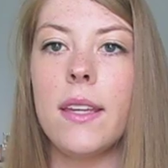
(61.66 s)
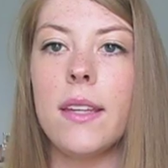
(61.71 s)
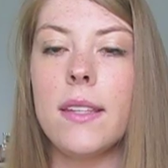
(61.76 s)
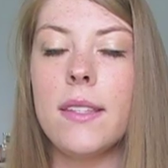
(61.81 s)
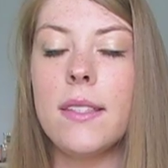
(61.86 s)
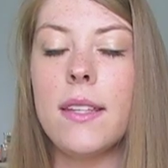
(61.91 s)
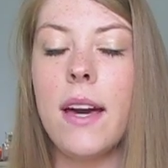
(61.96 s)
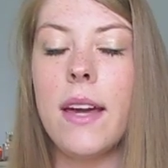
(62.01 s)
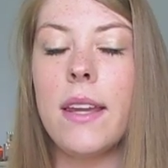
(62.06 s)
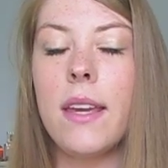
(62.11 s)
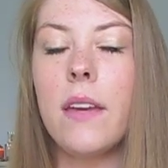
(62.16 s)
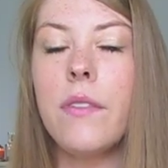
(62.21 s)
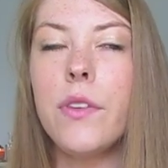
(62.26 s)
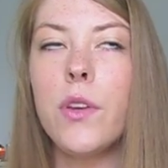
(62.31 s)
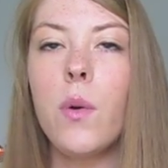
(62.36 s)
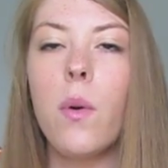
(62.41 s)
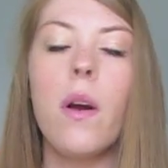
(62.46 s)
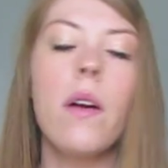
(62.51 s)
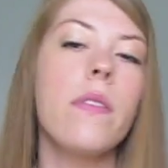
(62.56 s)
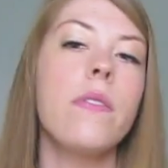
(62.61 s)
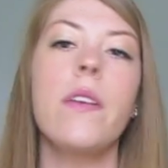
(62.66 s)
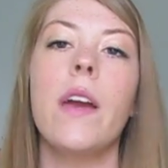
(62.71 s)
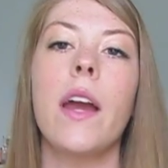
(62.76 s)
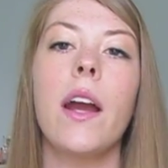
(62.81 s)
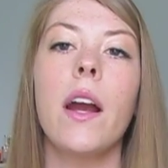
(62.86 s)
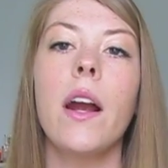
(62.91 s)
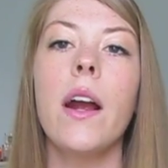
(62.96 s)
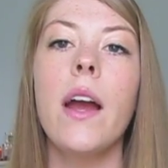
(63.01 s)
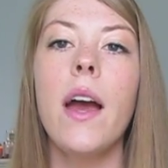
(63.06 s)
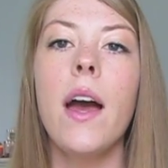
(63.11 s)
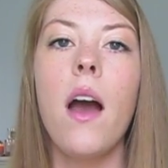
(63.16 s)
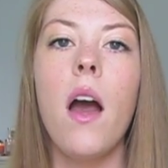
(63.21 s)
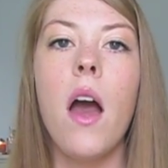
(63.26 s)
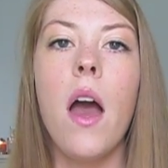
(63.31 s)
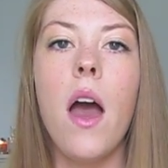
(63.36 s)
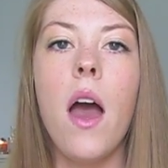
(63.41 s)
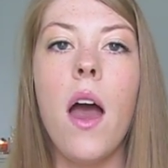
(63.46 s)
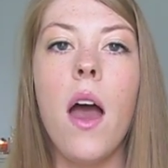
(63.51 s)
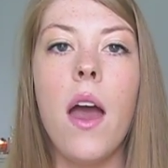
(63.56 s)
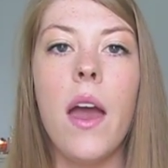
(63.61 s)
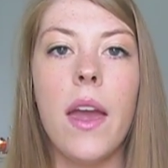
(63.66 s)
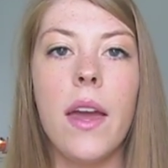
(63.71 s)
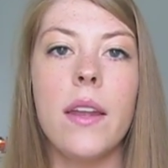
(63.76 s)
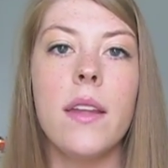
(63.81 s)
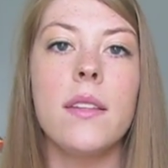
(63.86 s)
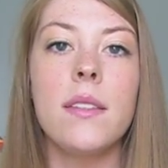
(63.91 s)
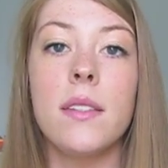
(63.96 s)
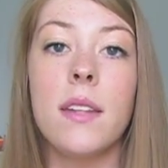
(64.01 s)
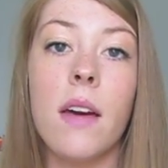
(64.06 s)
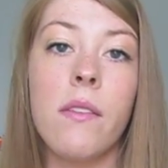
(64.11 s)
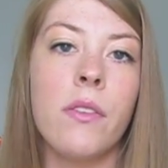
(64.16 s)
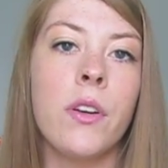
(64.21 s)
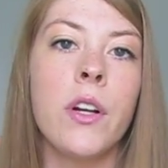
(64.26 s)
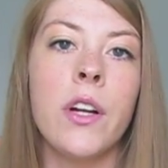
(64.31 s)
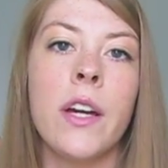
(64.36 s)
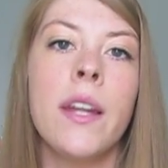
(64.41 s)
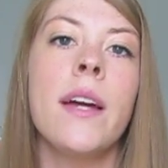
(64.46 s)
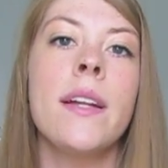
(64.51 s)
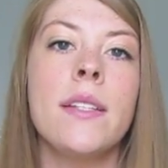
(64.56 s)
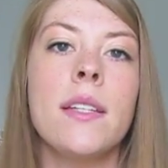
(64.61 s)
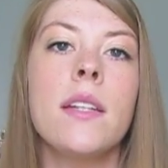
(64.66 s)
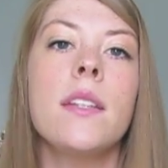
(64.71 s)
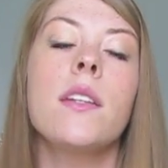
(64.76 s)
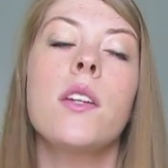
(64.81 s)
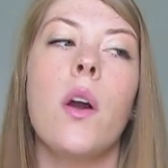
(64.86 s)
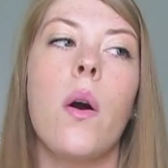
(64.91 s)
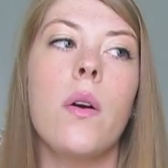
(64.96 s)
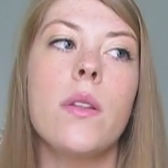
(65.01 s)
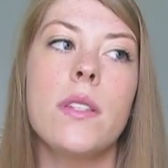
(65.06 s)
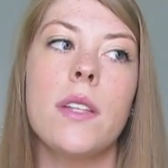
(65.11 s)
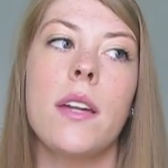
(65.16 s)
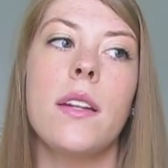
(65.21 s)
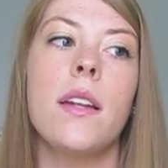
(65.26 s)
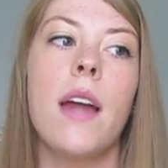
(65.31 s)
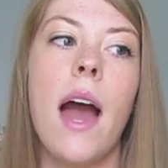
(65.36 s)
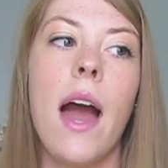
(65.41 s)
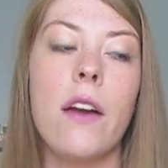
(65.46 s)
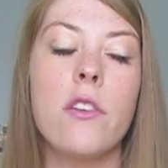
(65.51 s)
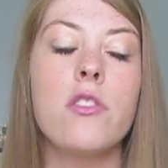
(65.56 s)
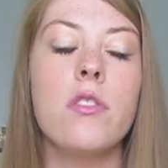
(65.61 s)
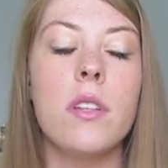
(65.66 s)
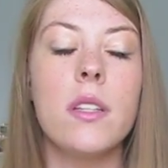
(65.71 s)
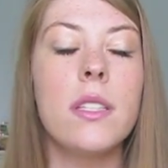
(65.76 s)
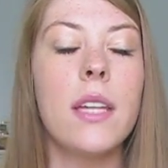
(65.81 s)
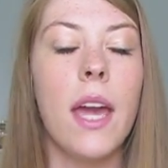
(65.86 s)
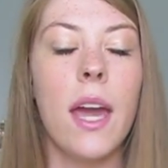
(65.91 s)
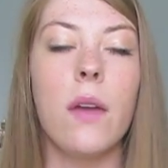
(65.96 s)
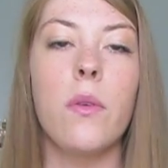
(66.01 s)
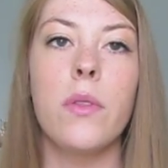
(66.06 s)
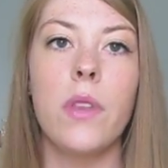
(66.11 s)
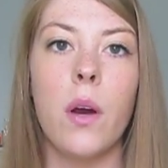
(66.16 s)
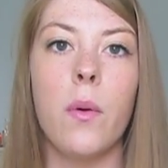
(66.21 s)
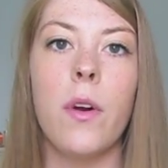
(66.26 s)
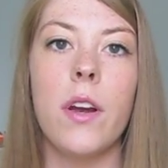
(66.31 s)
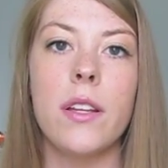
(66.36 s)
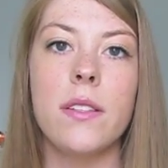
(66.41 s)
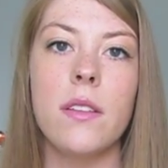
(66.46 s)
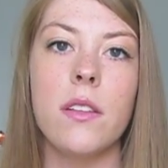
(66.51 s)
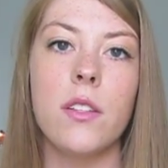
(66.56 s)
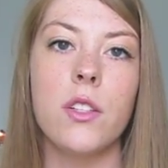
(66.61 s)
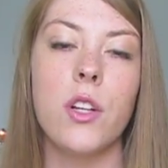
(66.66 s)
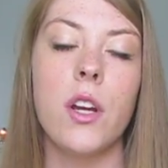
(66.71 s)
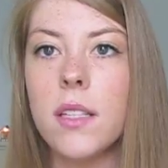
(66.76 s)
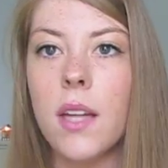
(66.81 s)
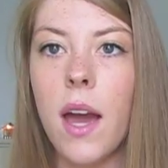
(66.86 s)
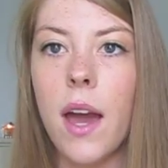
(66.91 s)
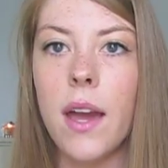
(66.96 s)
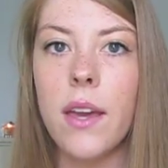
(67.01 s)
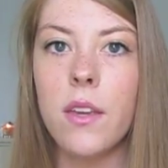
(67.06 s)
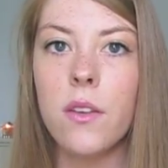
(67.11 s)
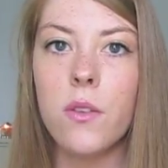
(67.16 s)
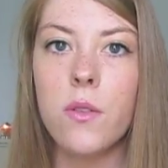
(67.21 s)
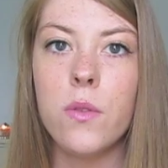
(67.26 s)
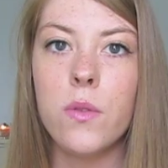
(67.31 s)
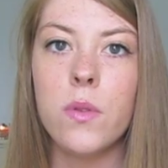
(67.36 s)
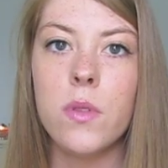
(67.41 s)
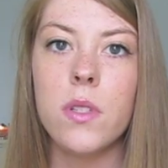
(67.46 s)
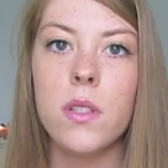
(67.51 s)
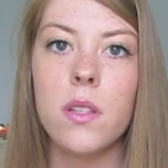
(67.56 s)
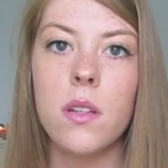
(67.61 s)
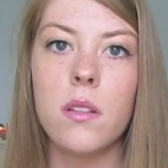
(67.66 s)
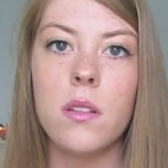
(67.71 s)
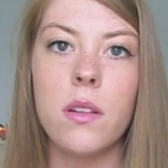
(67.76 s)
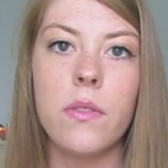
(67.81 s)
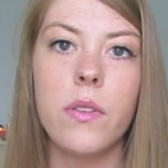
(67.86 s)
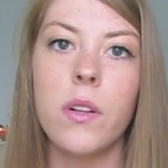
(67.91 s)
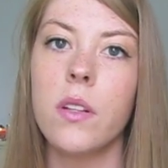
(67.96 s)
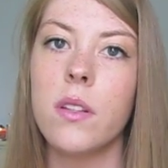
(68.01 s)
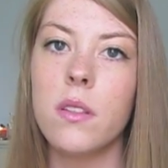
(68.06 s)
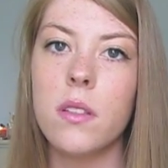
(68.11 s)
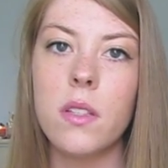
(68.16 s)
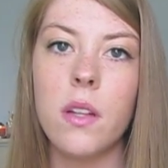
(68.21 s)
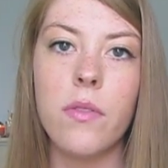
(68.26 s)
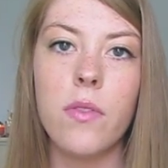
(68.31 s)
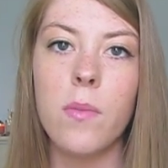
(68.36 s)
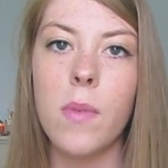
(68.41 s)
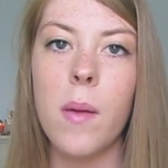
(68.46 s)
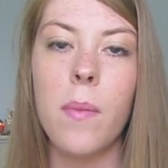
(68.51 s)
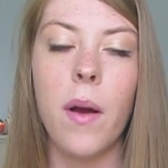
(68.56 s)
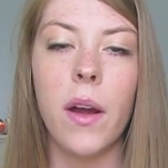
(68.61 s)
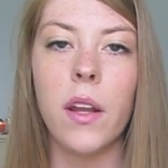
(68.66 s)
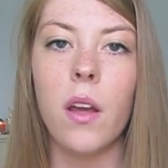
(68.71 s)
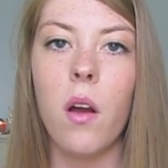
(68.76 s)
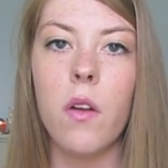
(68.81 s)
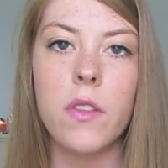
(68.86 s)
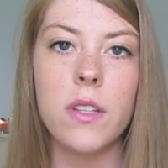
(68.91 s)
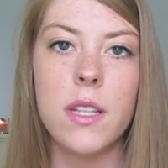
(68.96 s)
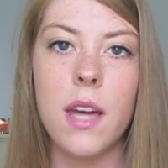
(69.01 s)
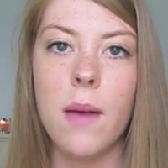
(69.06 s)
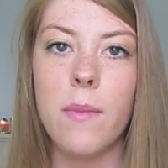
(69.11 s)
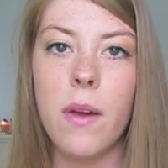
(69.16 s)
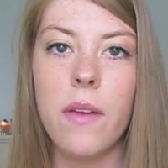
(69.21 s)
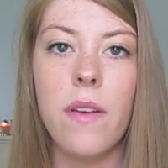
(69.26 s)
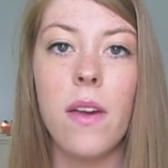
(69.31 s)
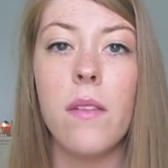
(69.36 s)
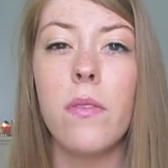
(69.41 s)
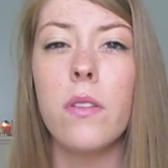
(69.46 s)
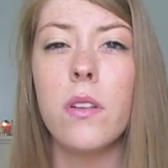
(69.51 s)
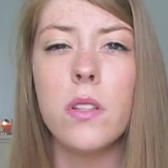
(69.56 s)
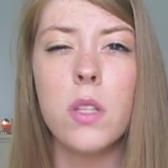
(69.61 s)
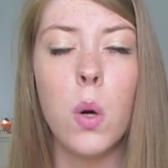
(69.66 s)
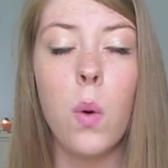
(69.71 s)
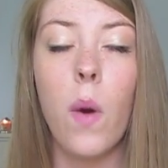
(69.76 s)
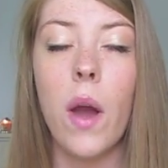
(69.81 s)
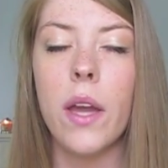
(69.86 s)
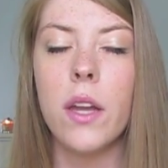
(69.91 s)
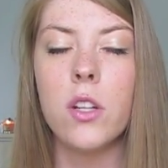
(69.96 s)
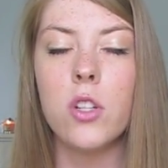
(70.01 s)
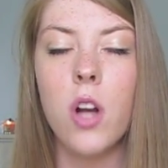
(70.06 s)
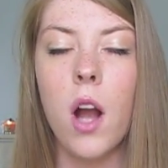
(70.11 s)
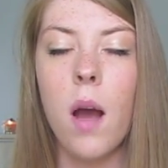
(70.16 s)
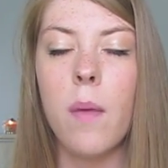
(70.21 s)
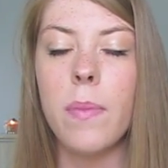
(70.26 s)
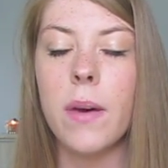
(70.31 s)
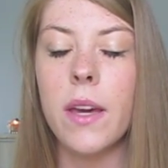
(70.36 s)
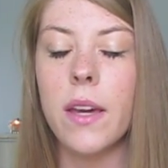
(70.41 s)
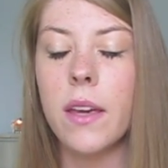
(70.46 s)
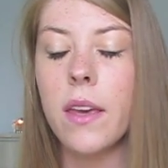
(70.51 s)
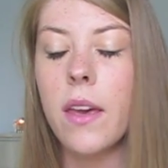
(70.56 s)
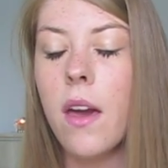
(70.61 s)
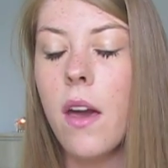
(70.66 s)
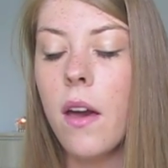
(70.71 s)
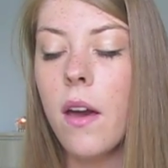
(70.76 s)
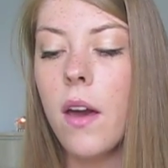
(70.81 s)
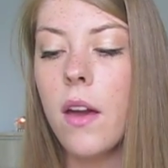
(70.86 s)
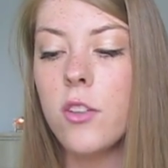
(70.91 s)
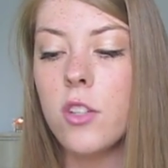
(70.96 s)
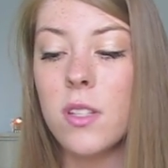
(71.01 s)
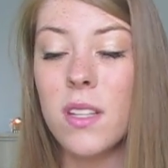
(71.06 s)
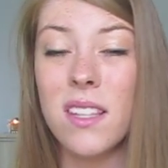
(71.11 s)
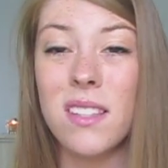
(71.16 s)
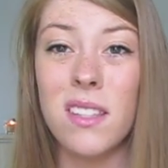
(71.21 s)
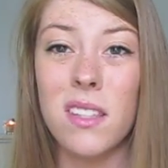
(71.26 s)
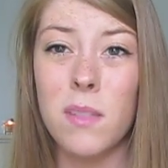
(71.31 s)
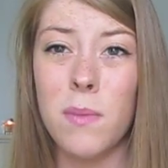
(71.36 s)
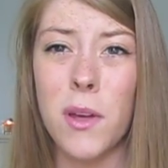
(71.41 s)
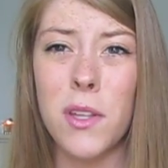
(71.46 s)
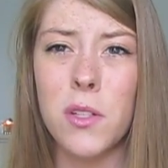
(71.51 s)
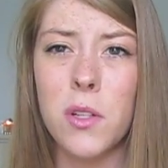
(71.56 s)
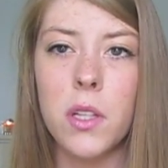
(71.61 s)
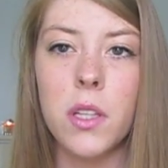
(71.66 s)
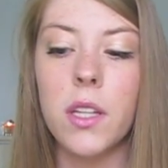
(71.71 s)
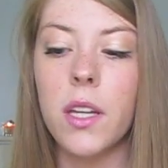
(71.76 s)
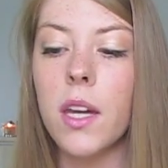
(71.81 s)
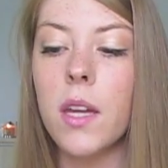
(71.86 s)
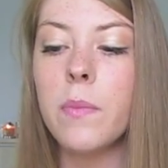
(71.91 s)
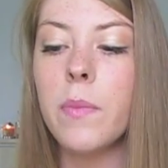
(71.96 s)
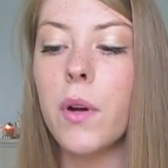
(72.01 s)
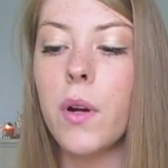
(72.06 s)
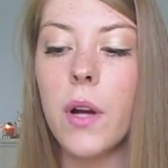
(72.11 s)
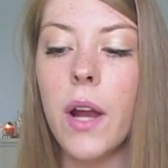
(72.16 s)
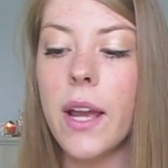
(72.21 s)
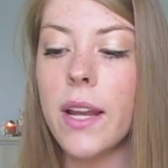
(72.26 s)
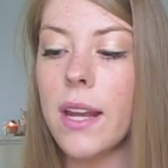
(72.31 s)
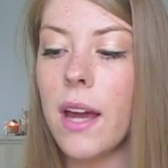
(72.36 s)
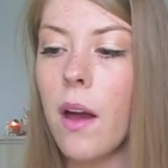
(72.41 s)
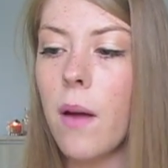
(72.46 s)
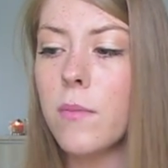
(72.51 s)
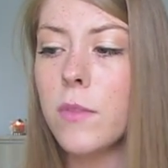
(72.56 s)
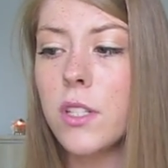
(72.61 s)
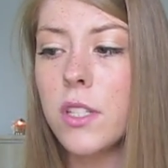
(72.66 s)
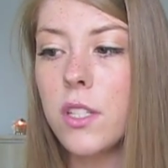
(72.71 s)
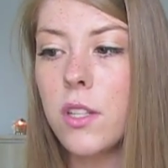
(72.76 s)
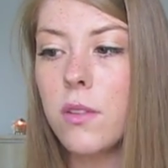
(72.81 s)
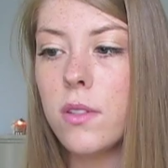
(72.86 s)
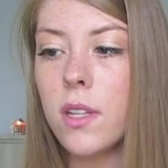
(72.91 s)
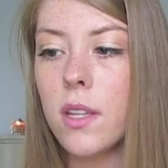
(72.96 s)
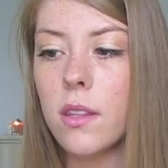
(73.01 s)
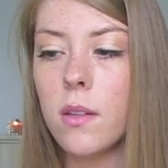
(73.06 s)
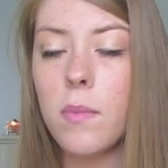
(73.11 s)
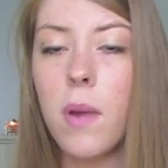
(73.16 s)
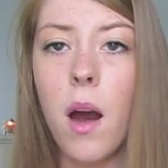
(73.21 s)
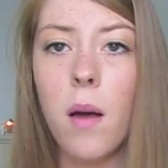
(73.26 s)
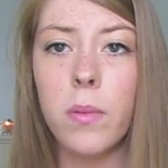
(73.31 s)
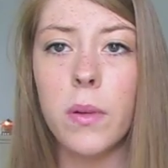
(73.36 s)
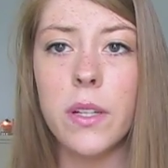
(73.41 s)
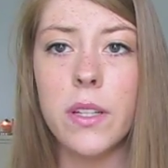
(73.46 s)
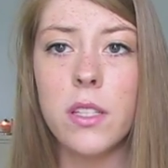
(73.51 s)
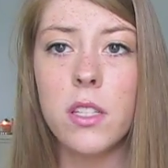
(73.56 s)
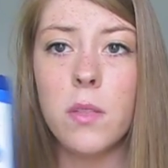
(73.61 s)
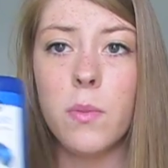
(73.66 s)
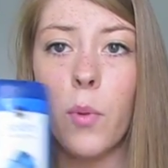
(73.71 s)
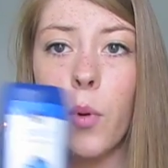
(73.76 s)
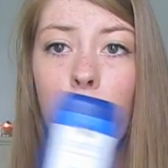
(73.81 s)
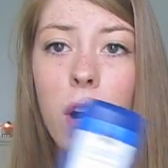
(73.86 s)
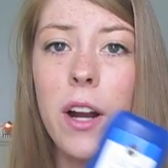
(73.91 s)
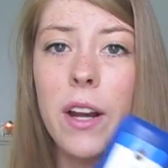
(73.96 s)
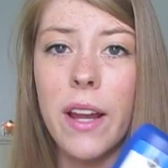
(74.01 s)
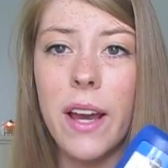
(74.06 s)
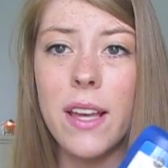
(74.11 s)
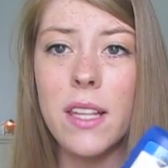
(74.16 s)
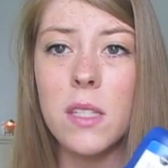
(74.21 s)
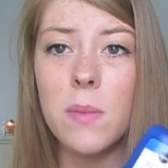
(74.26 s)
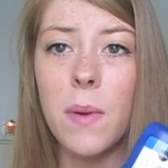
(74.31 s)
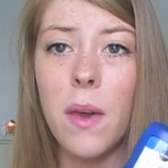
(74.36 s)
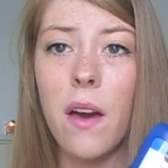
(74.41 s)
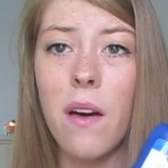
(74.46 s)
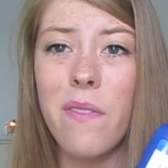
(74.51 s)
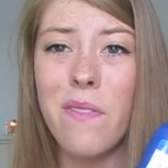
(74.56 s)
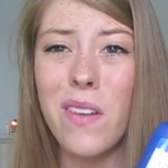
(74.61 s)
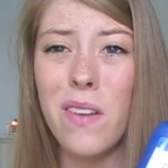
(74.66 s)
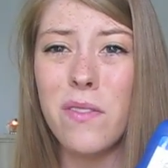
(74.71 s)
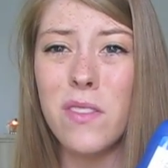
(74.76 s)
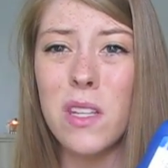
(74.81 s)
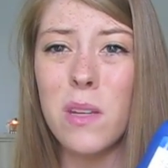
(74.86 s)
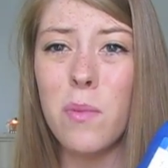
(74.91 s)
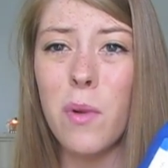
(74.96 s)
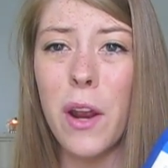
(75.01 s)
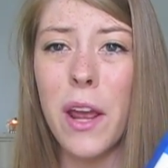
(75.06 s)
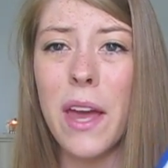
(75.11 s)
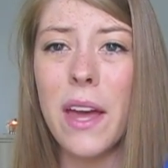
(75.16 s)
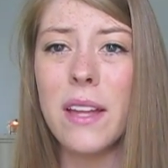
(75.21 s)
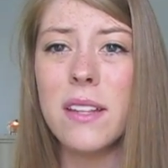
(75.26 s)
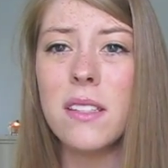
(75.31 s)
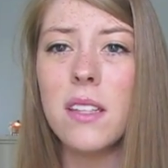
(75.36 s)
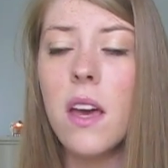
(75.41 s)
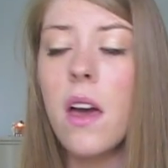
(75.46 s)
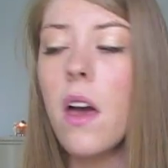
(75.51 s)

is that if you are fair, it is never a good idea to go outside and actually tan without wearing sunscreen. I use different stuff for my body all the time. My favorite is Hawaiian Tropic just because it smells really good, but right now I'm just using the Public Sport SPF 50 brand.